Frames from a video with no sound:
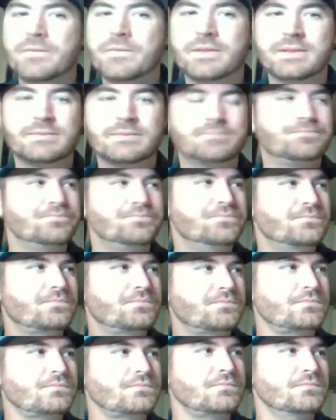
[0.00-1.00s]

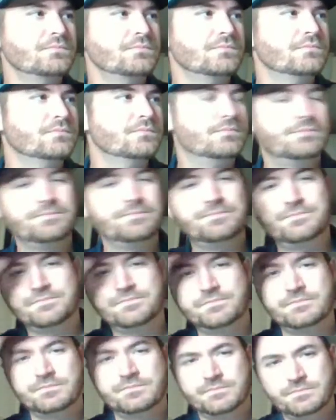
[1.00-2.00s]

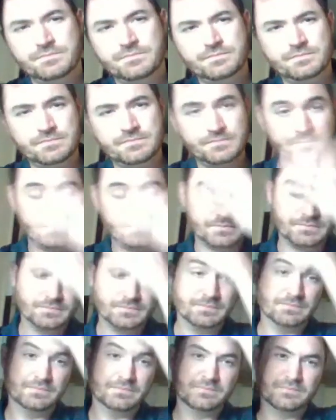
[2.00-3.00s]

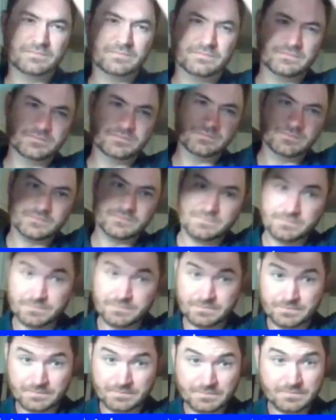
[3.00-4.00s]

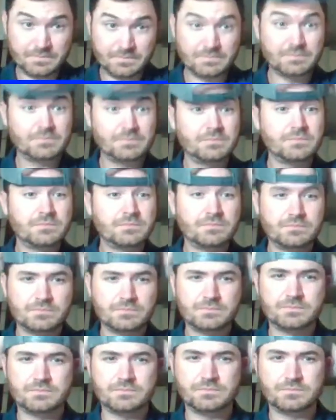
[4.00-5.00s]

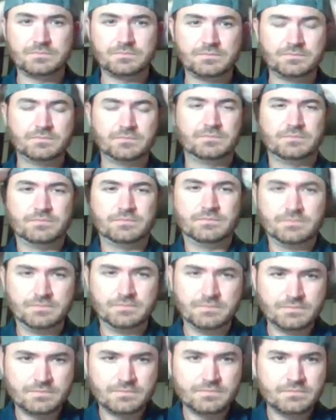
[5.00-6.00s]

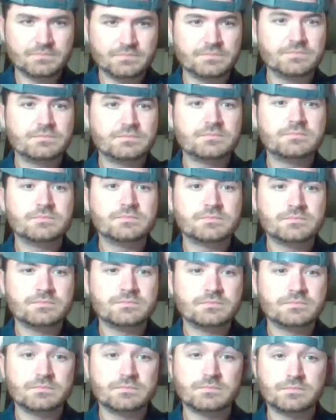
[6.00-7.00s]

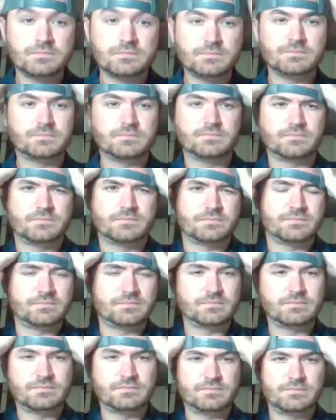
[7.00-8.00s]
(not speaking)